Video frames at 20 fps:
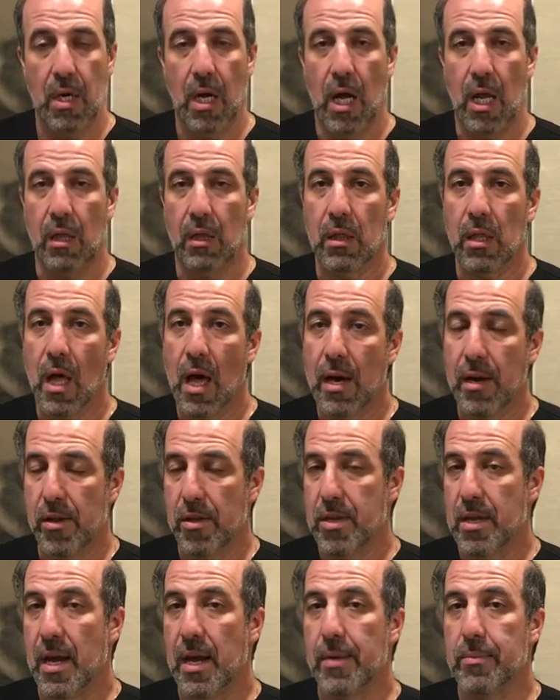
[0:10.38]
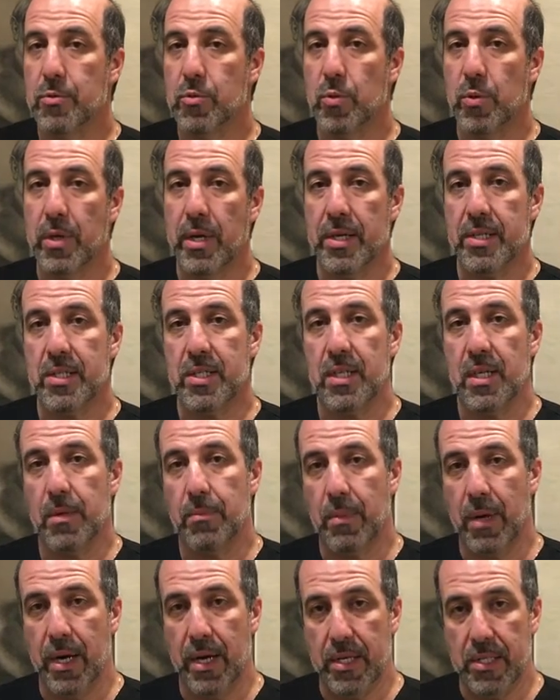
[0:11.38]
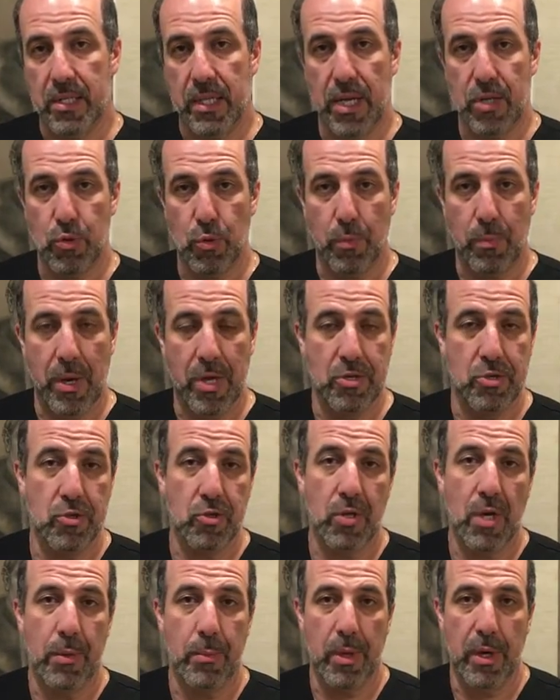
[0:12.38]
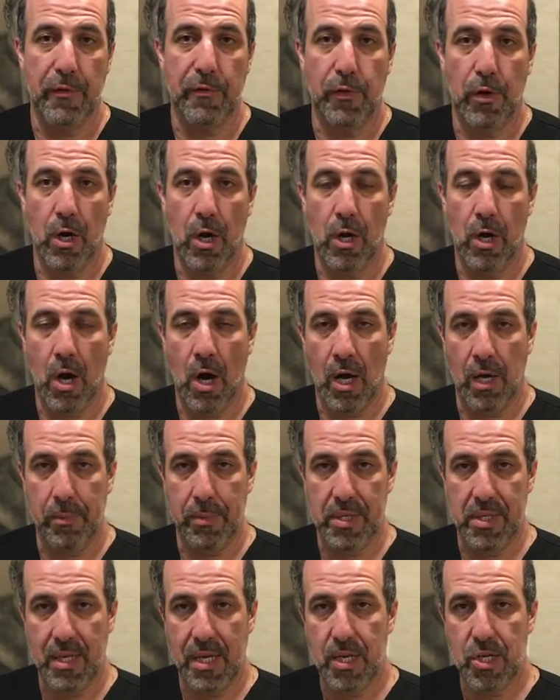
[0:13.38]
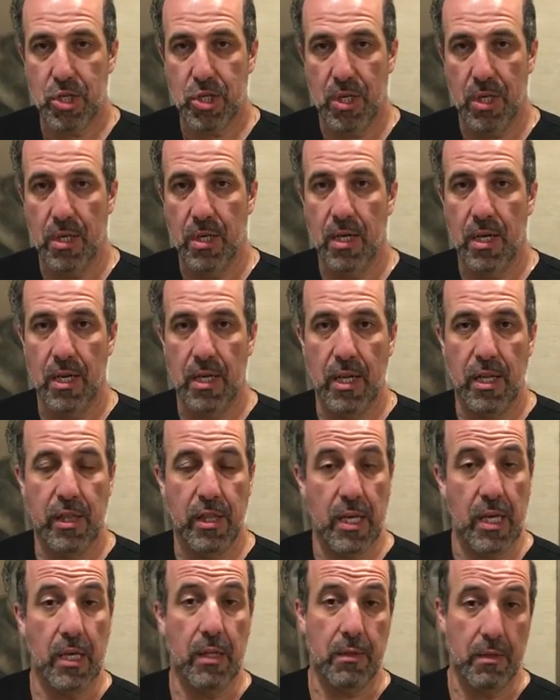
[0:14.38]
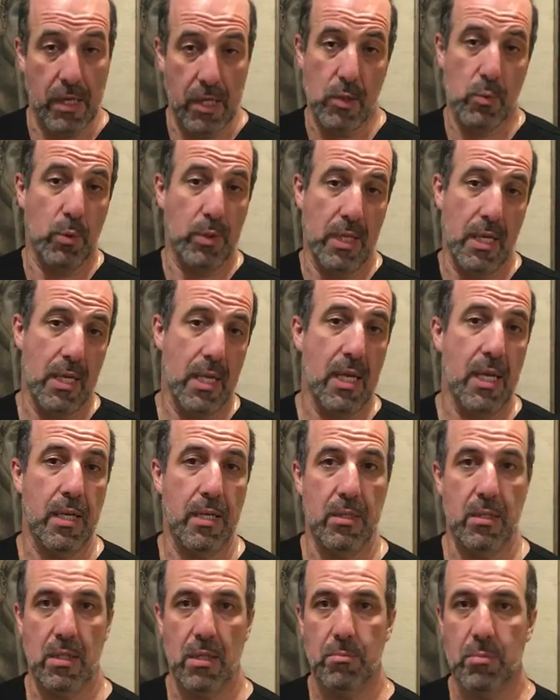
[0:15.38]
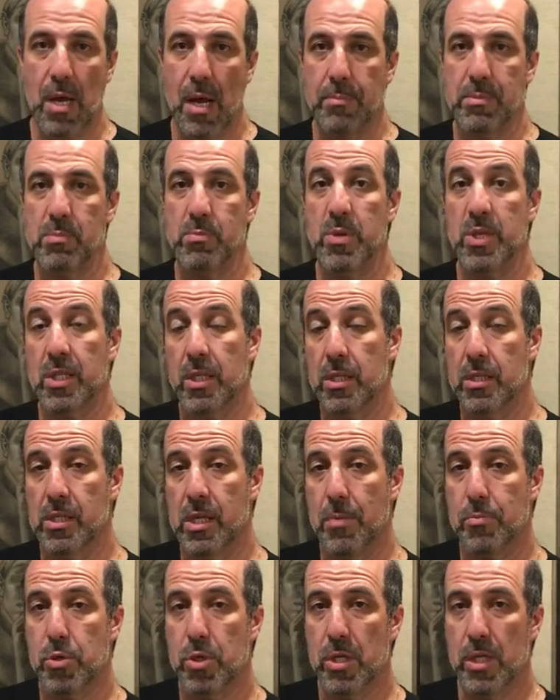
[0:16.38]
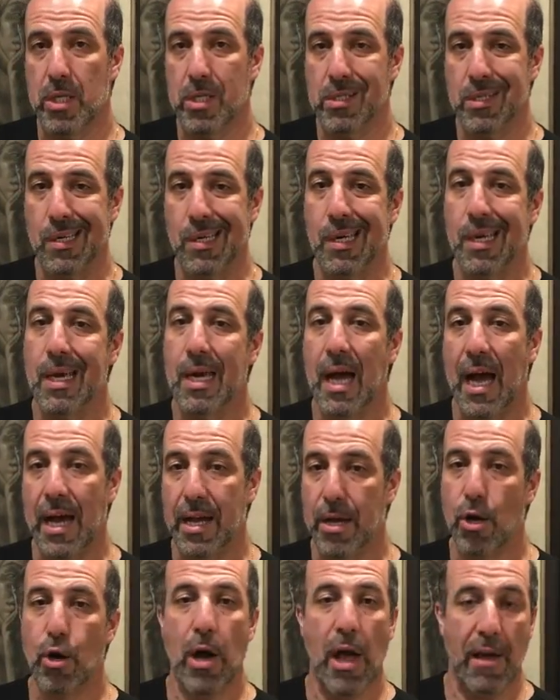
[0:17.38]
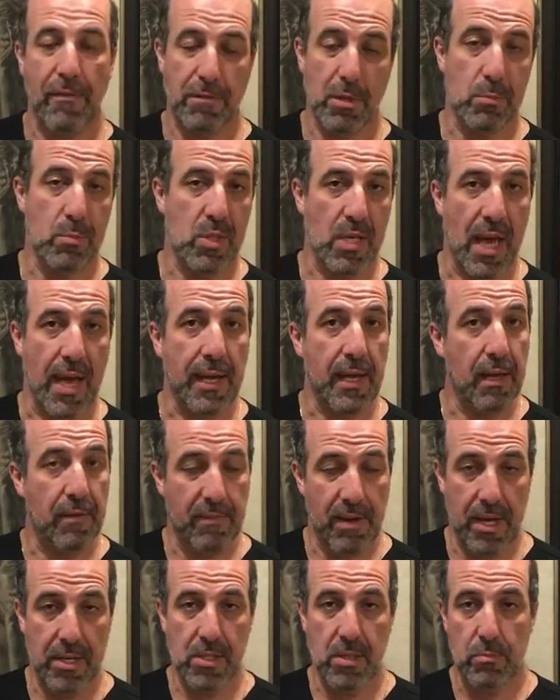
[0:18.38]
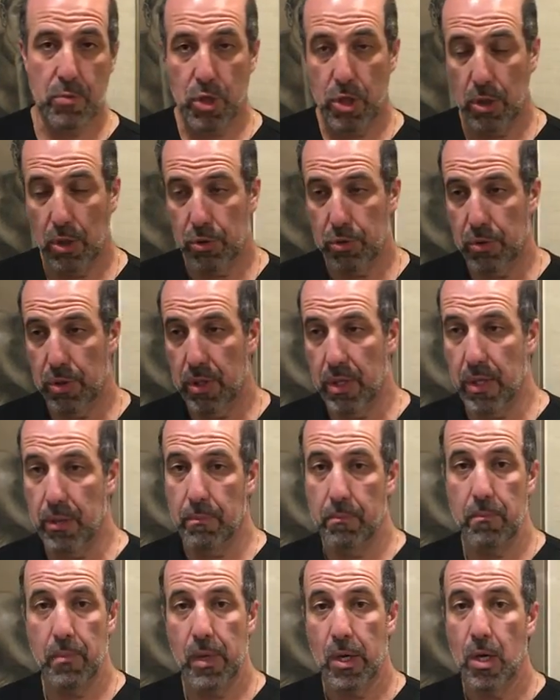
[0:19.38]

A lot of times when I see my scheduled patients coming in for an augmentation and they think that's what they need. And sometimes the misconception is, I know I have some sagging, I've had some children, and